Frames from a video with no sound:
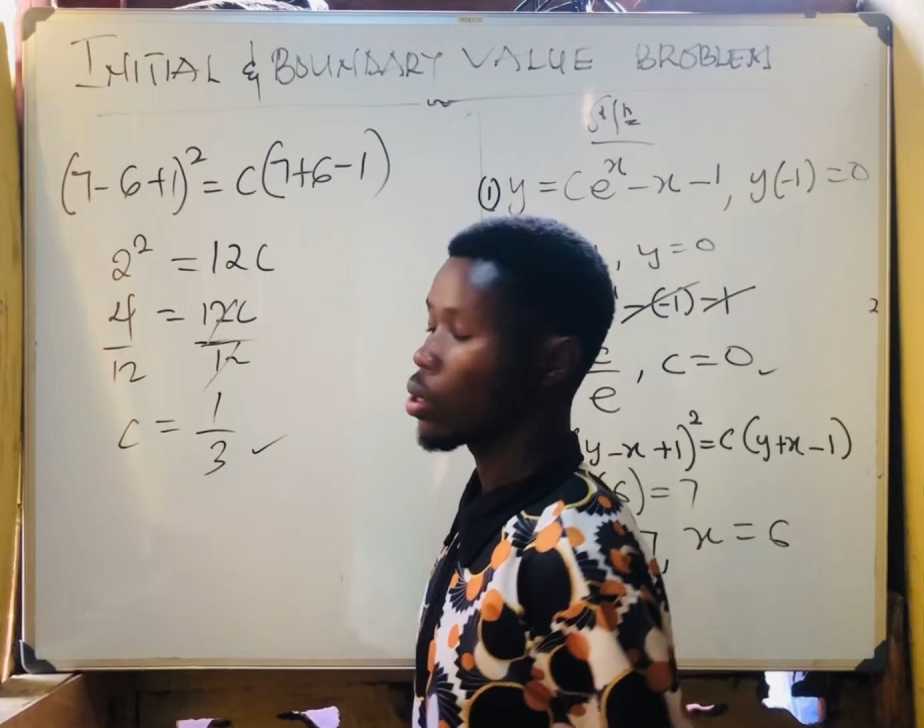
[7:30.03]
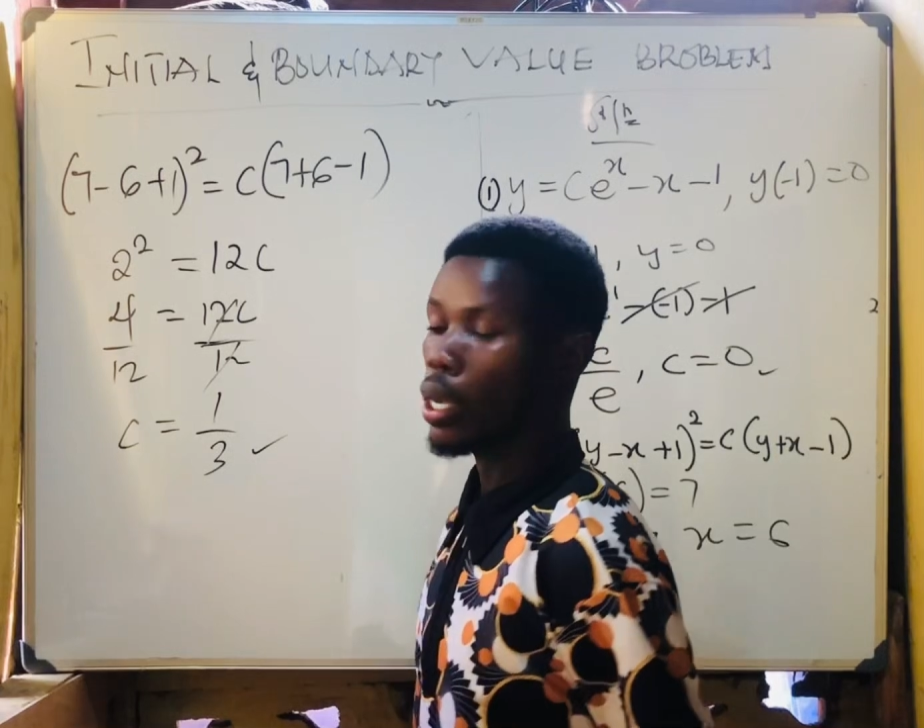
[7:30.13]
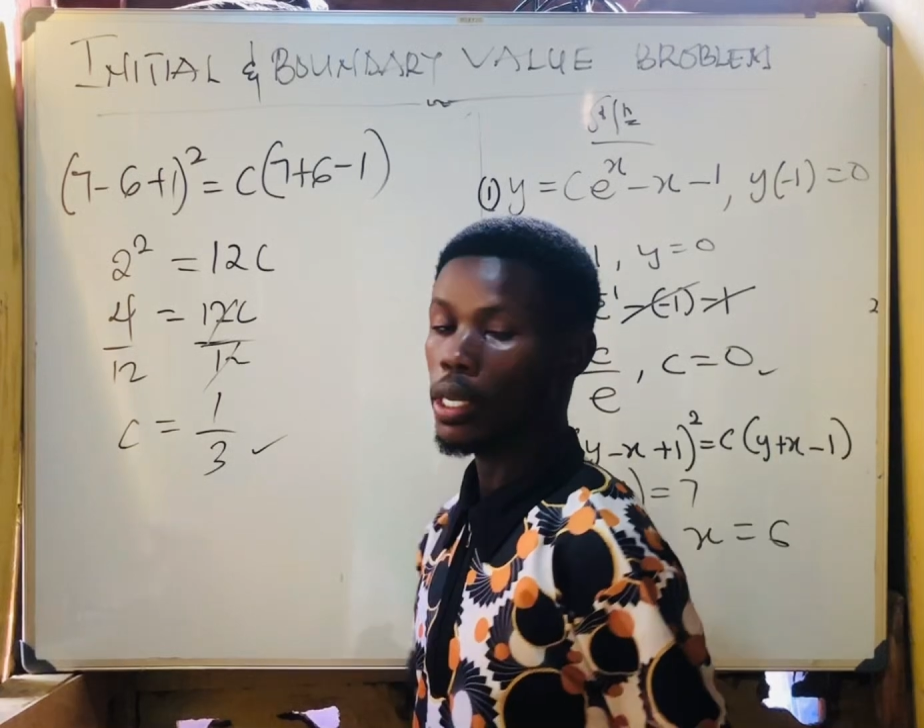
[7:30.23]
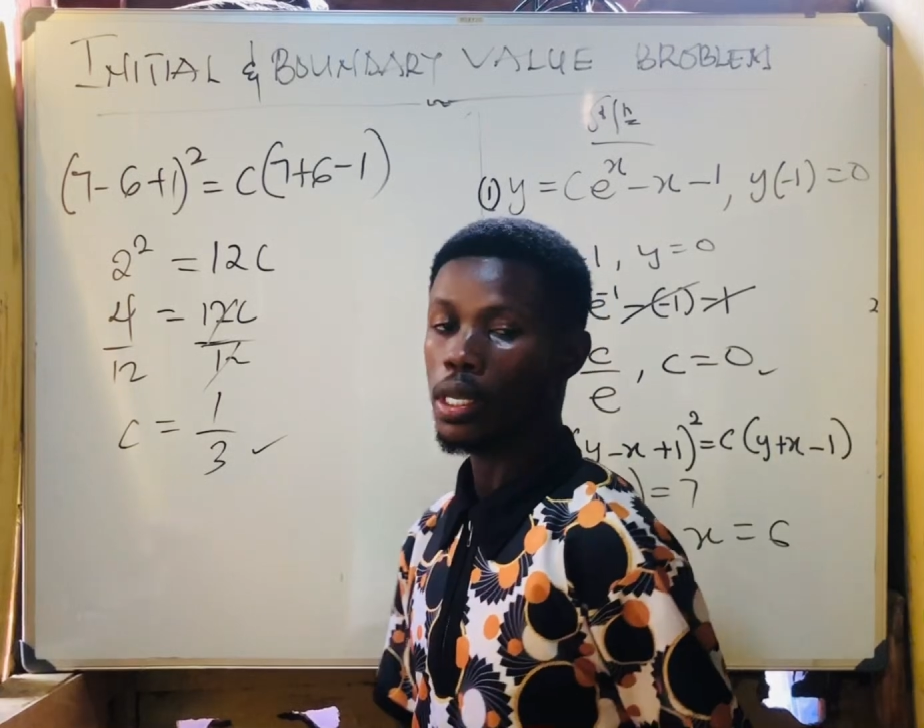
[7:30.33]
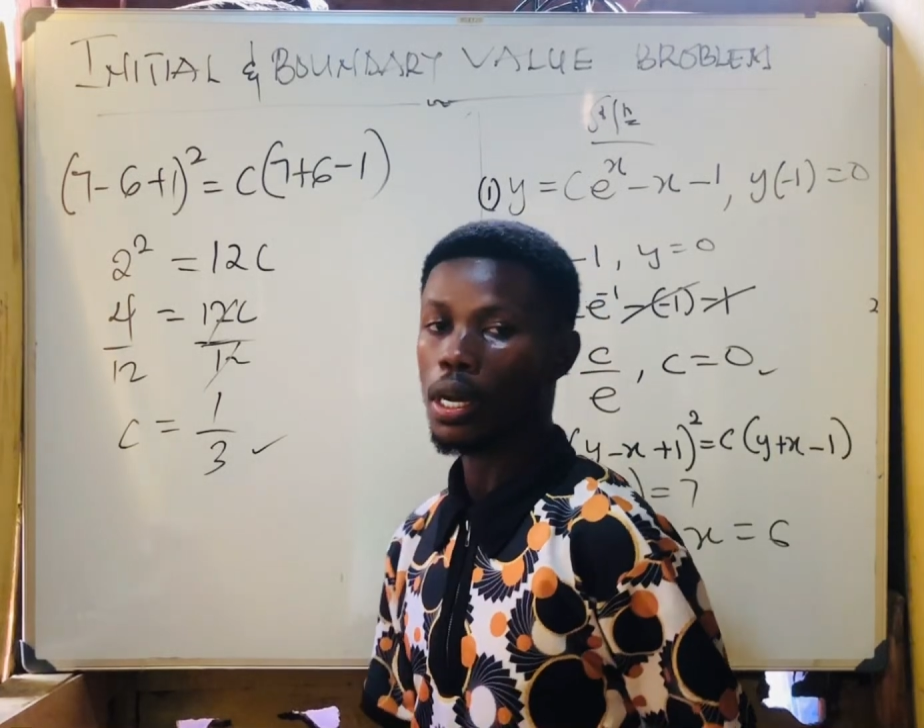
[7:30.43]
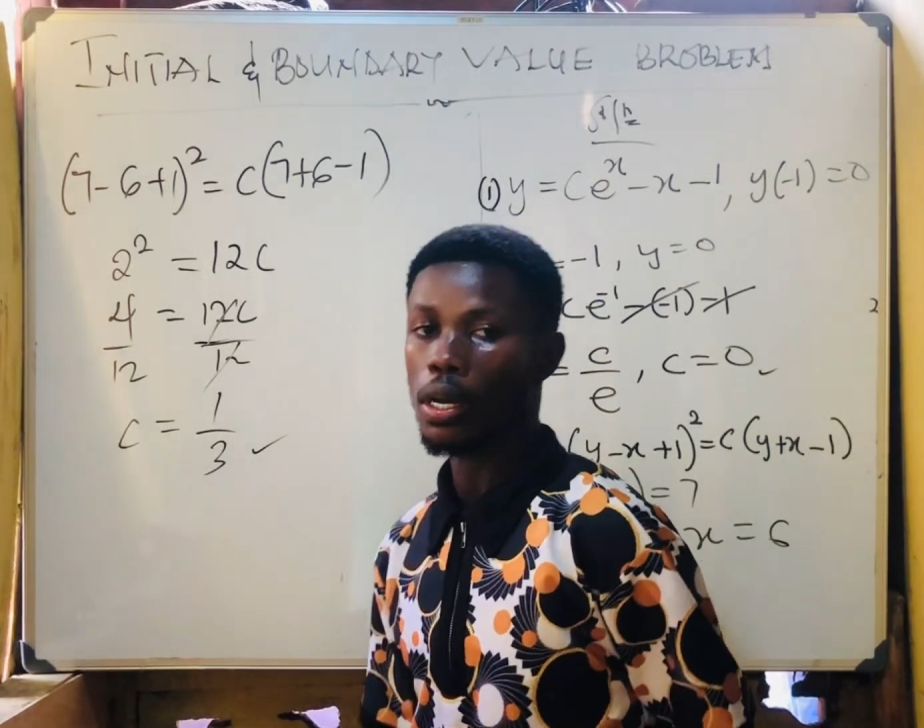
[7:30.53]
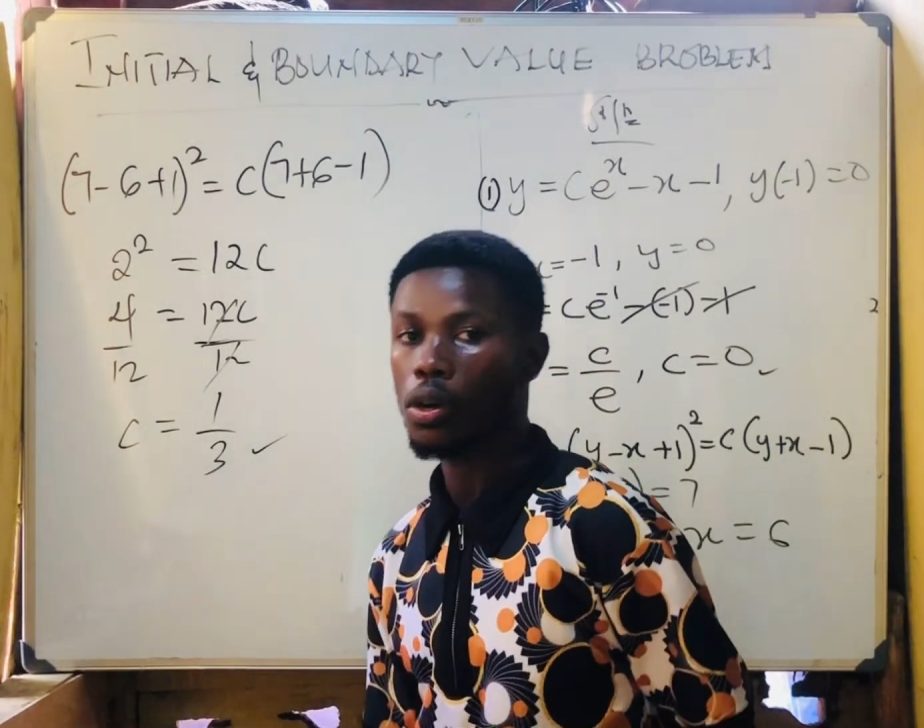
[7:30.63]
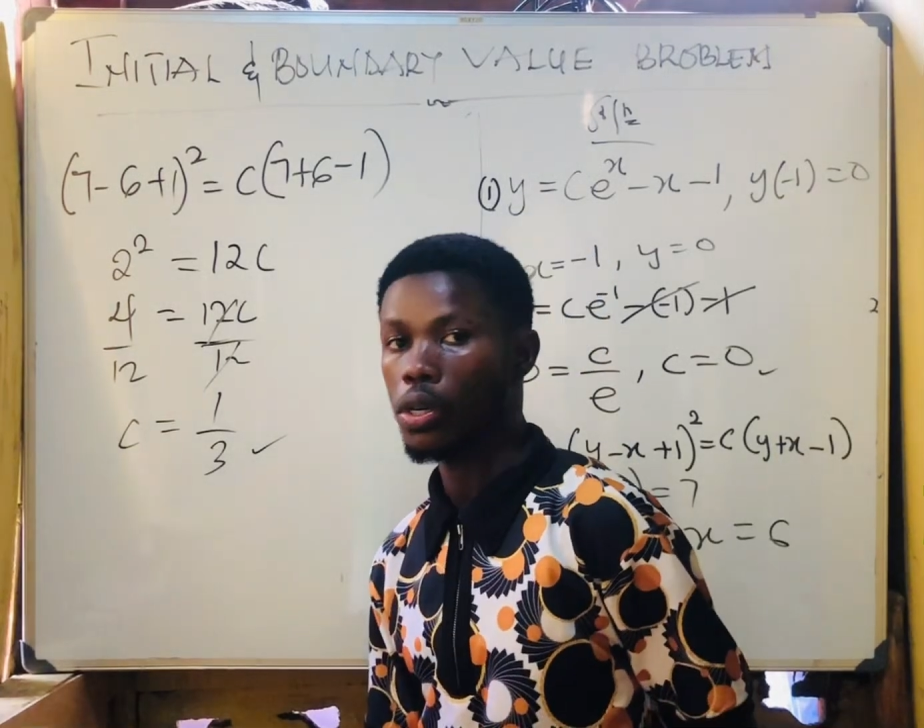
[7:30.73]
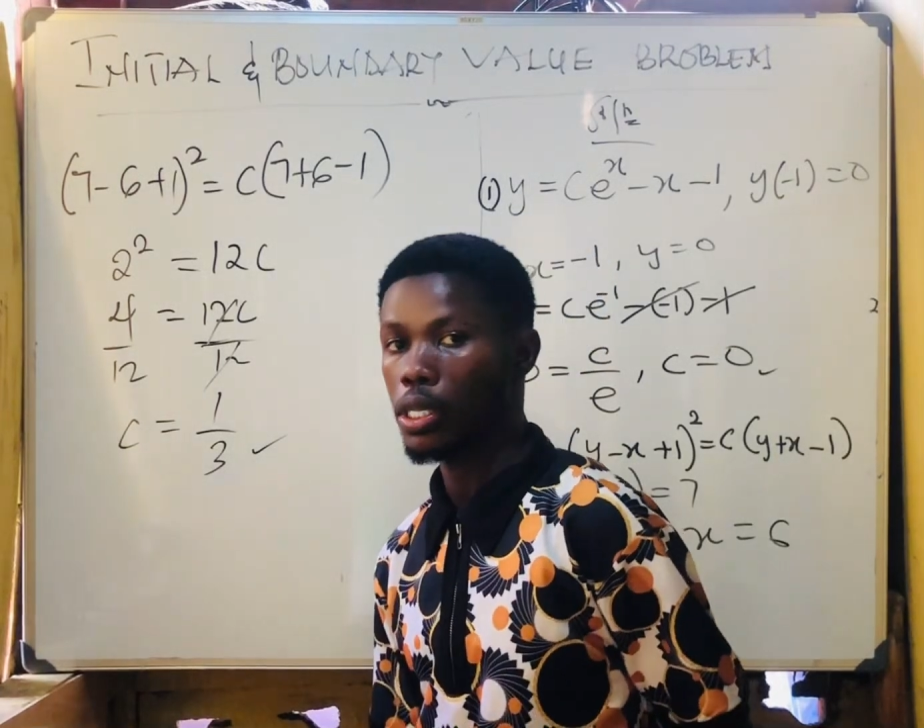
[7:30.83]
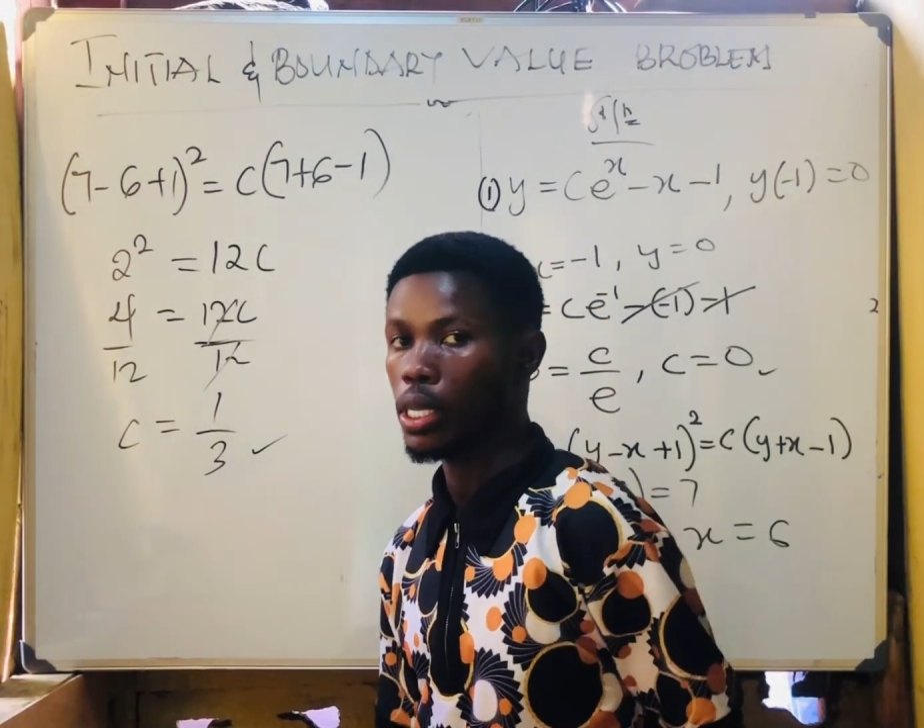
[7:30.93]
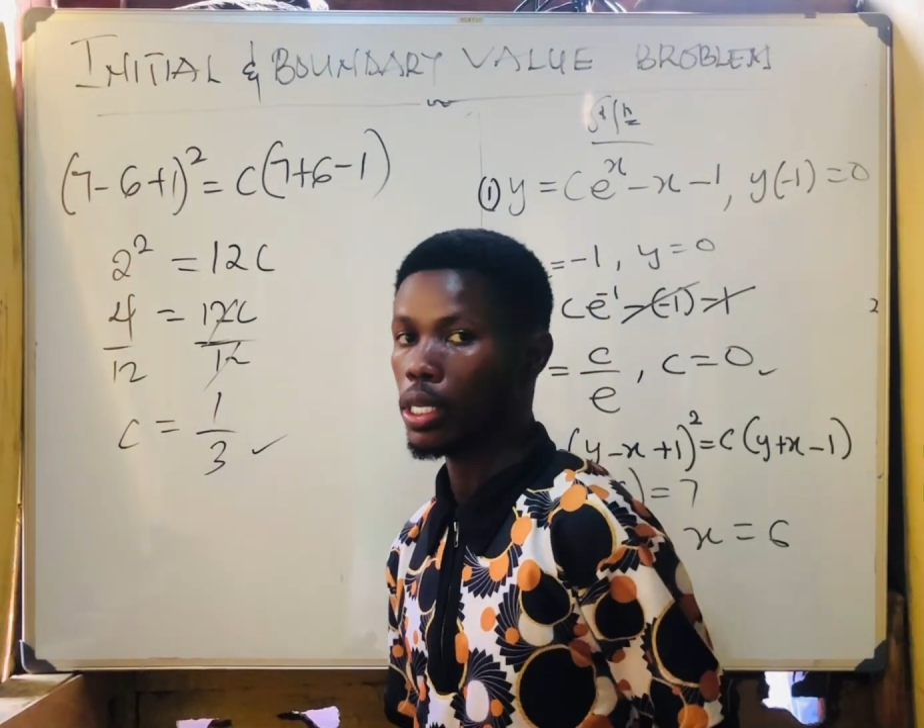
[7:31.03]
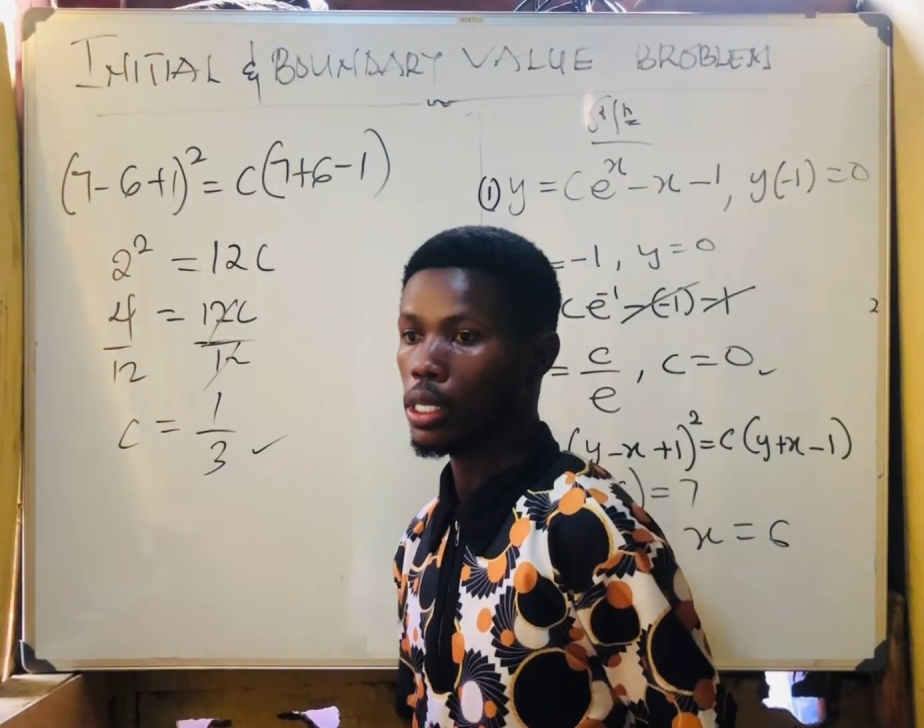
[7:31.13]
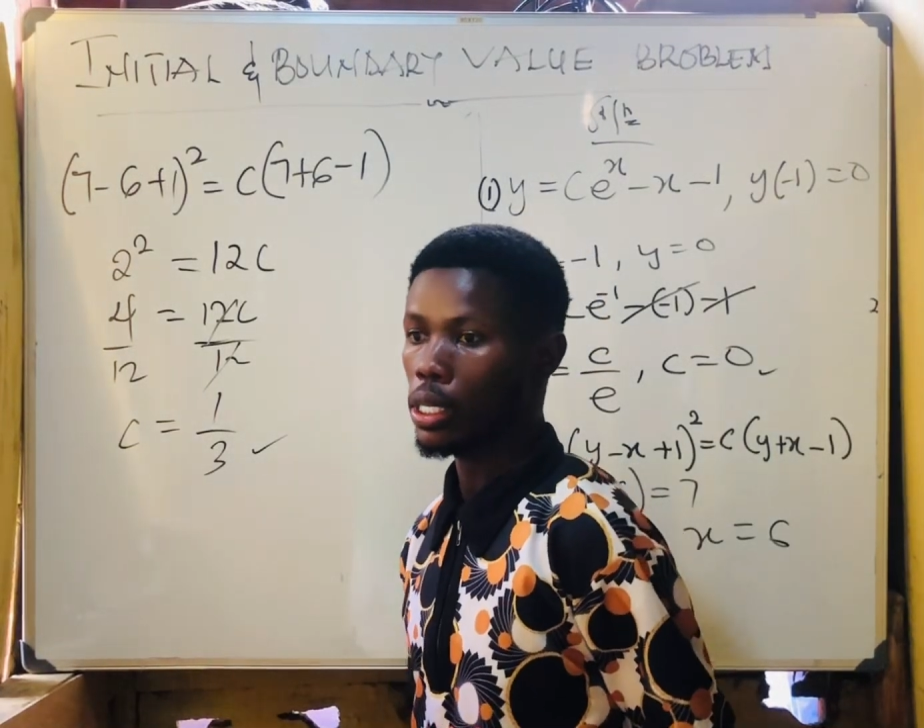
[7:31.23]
that's our constant.